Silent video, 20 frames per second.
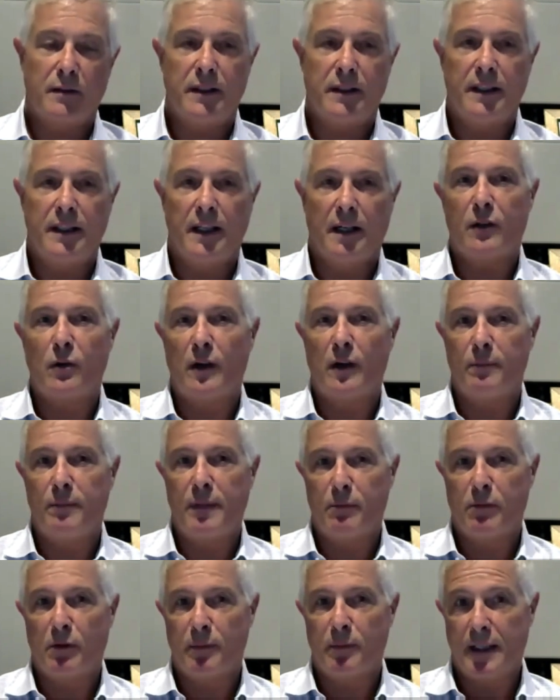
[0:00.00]
the coin
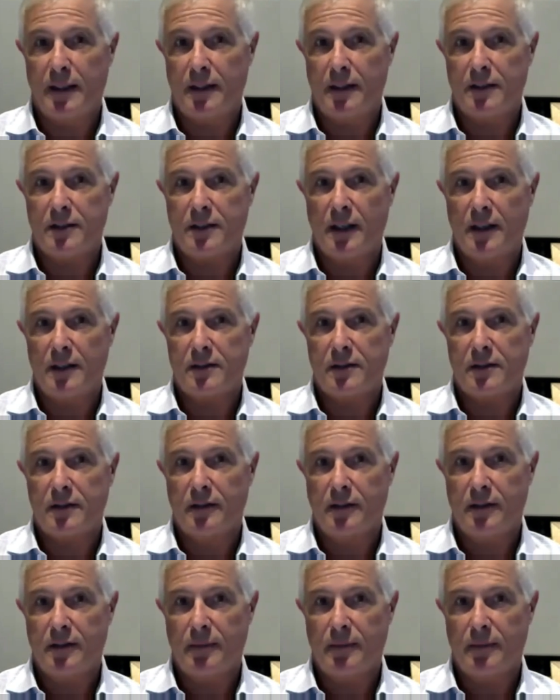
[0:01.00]
people make these days.